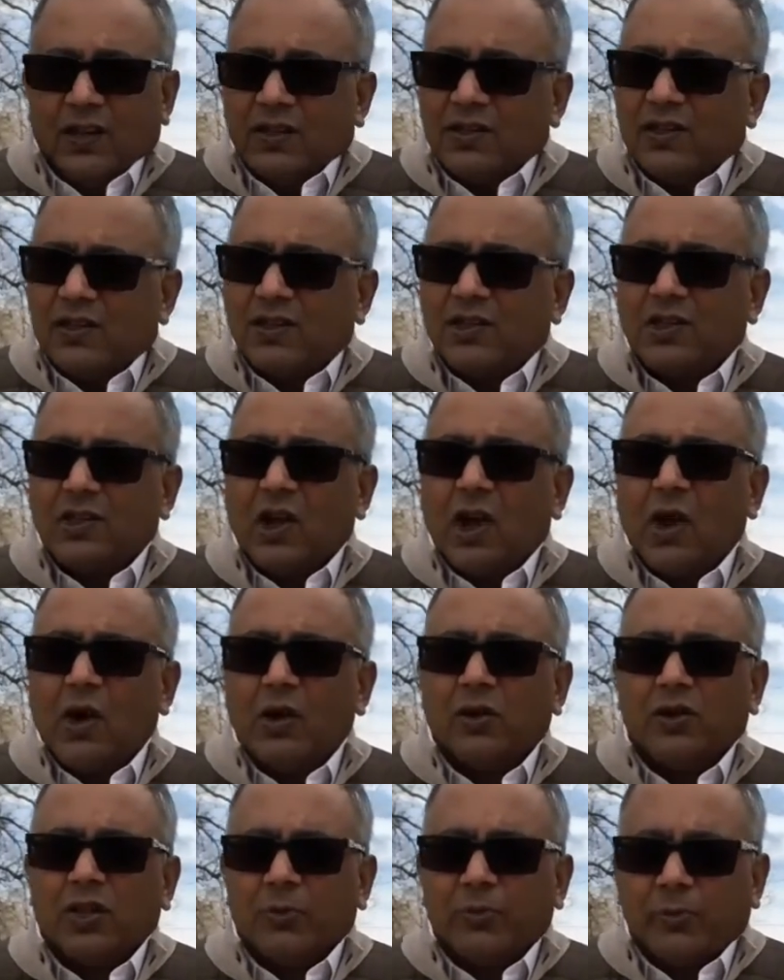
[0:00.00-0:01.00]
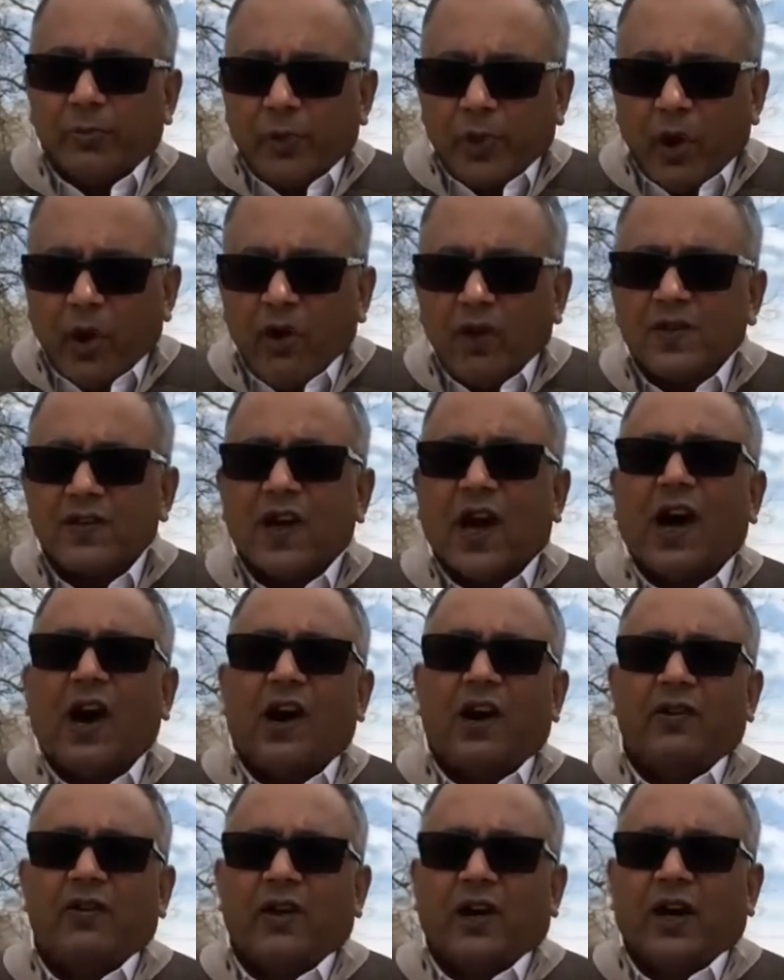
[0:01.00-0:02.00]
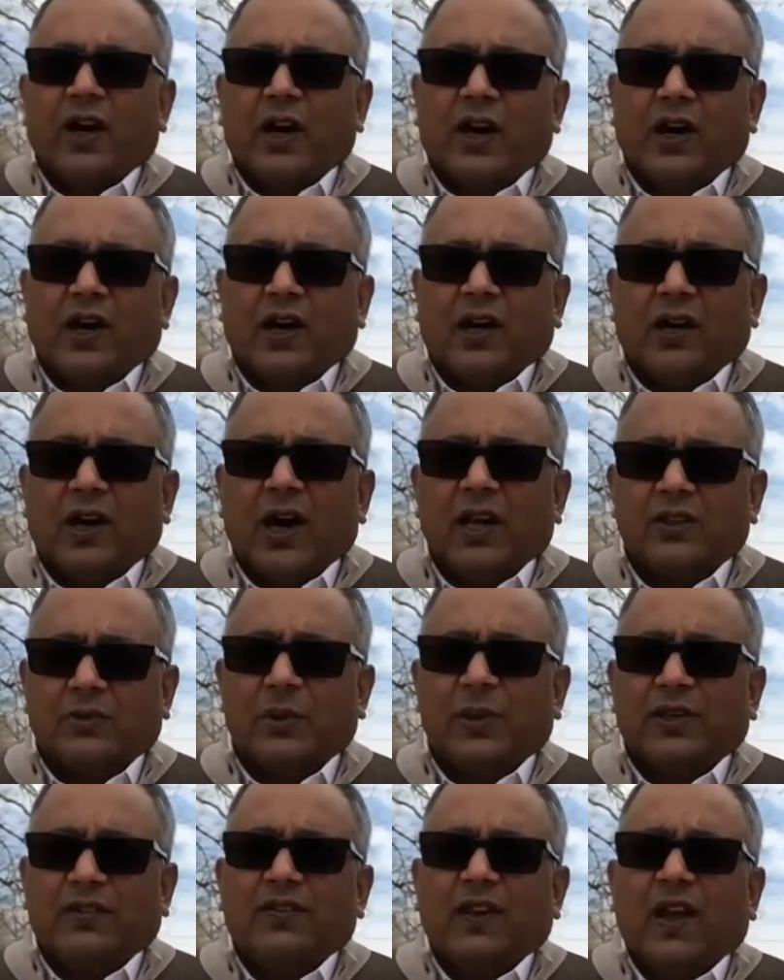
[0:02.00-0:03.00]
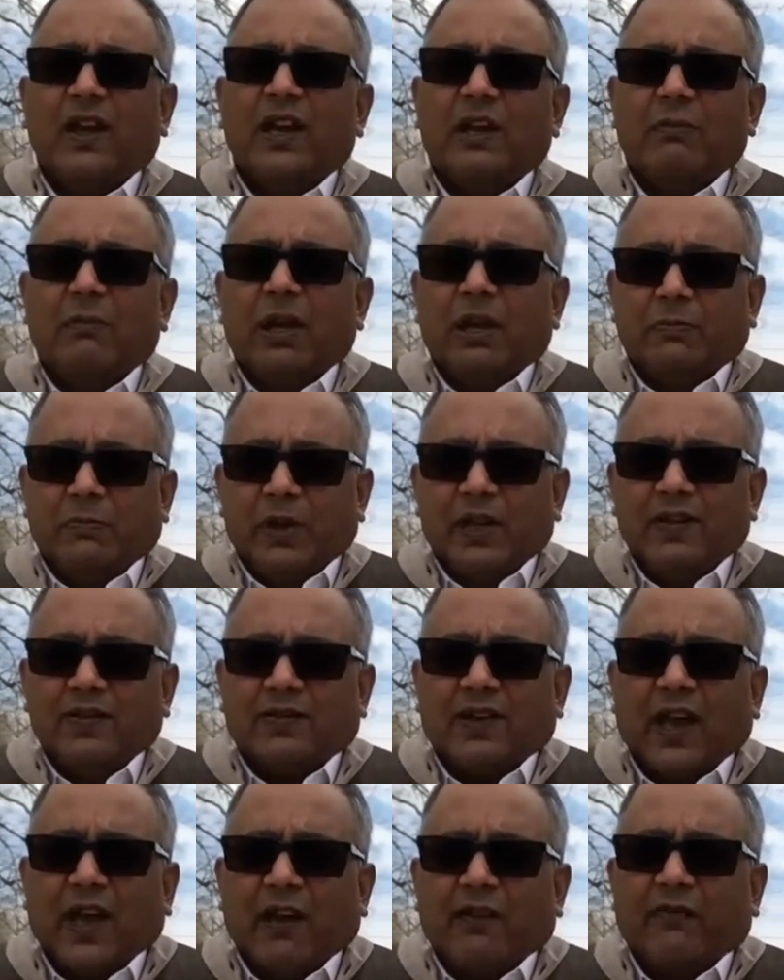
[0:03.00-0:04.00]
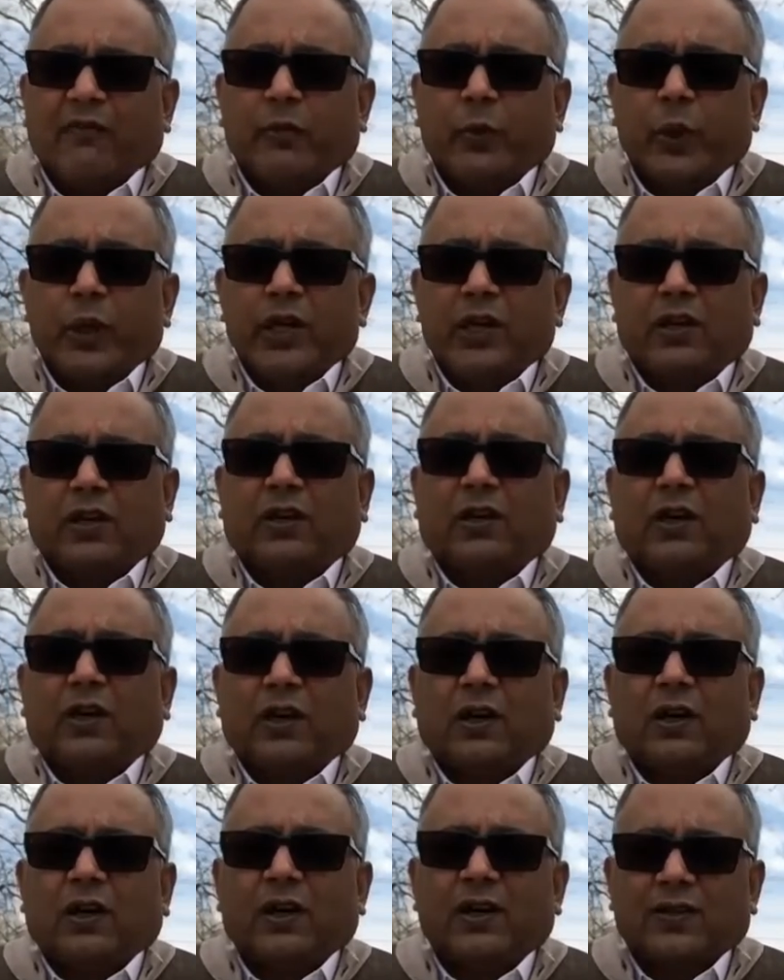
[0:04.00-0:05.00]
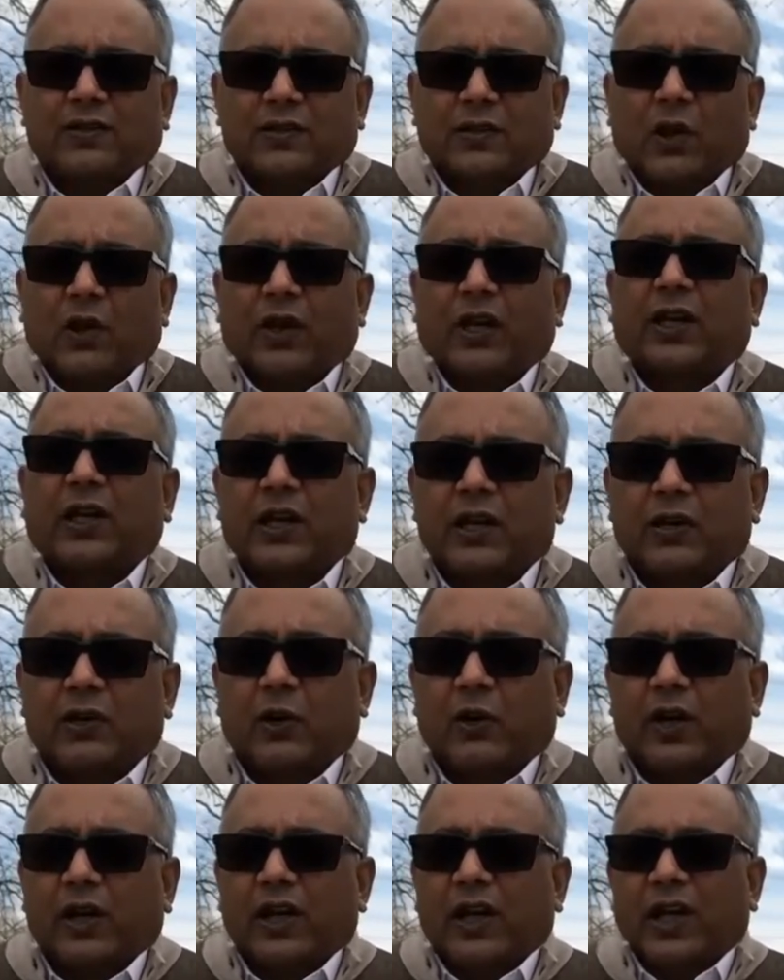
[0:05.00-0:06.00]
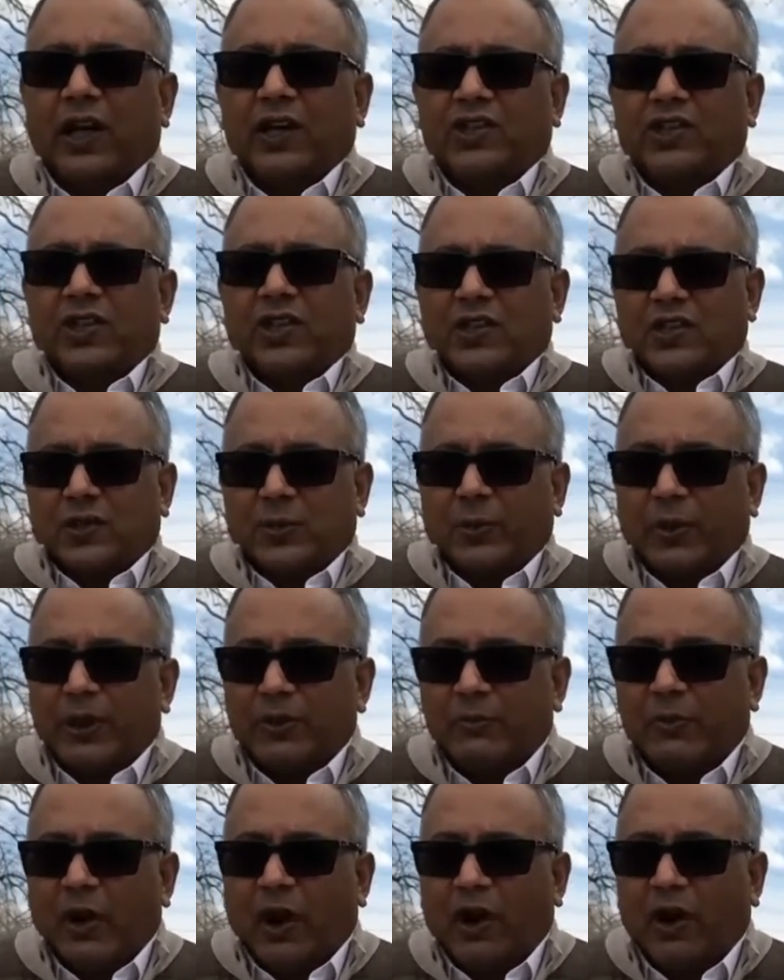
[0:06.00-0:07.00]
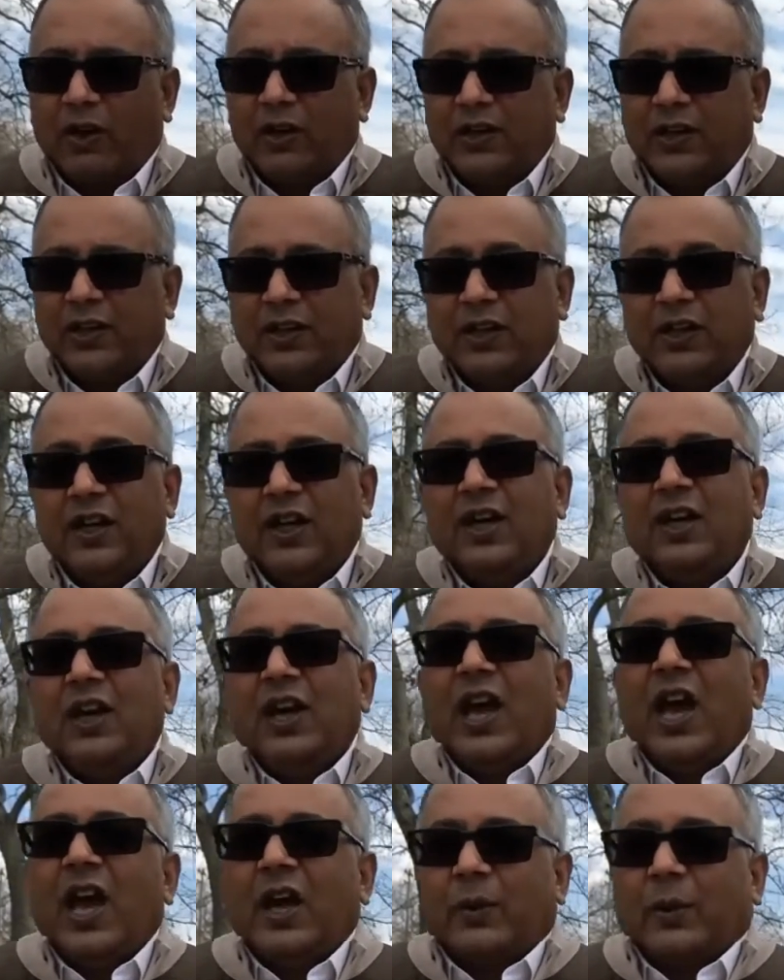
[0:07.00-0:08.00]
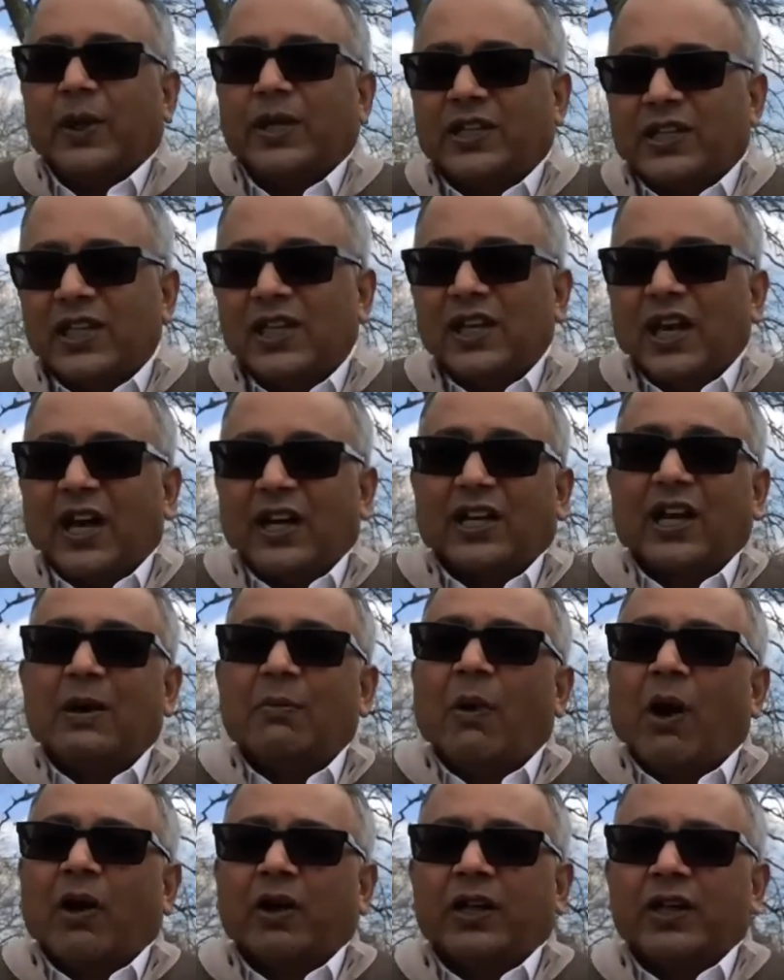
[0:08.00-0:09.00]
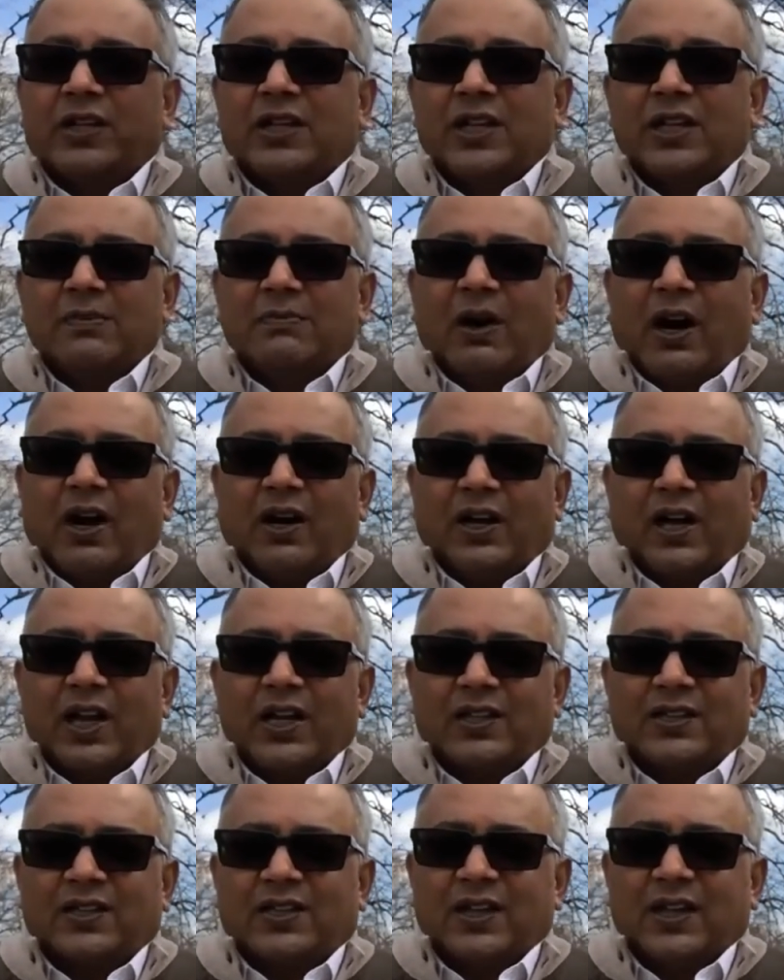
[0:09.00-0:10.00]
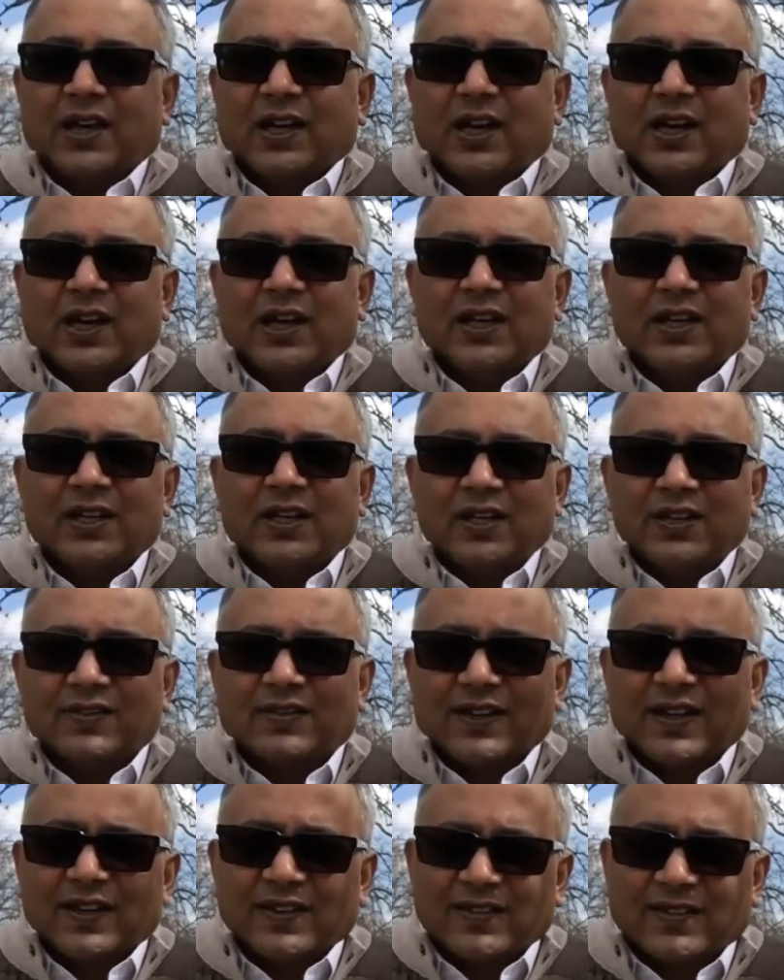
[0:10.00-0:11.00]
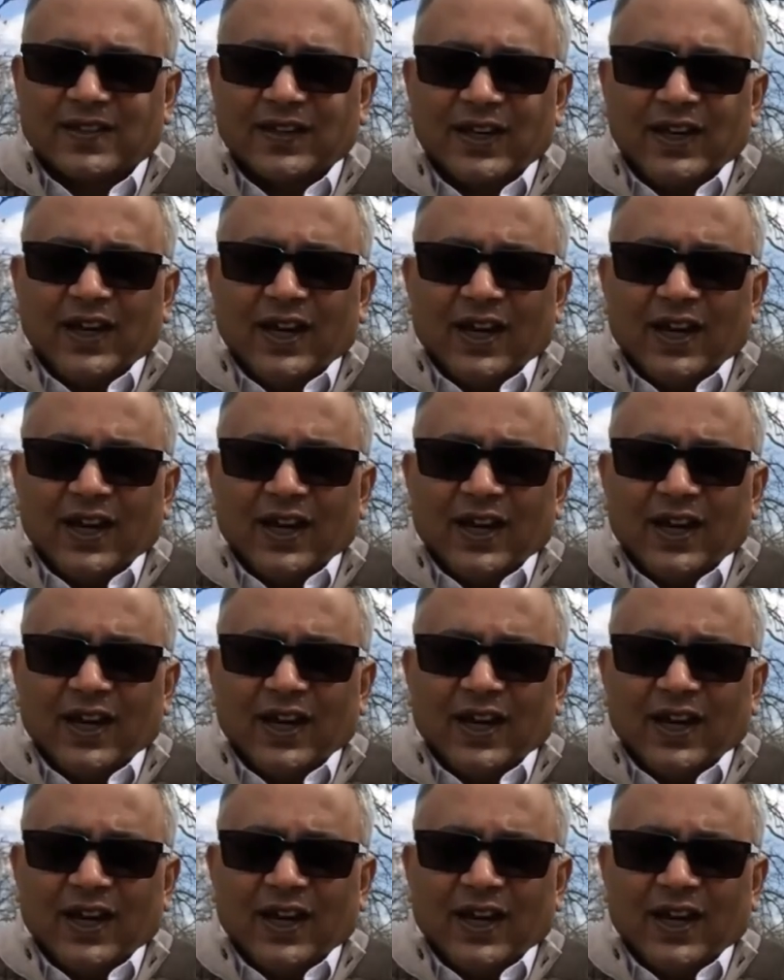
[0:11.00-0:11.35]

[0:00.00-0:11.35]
So the pros are, as we said, MLPs have weak historical correlations with broad equity and commodity market indices.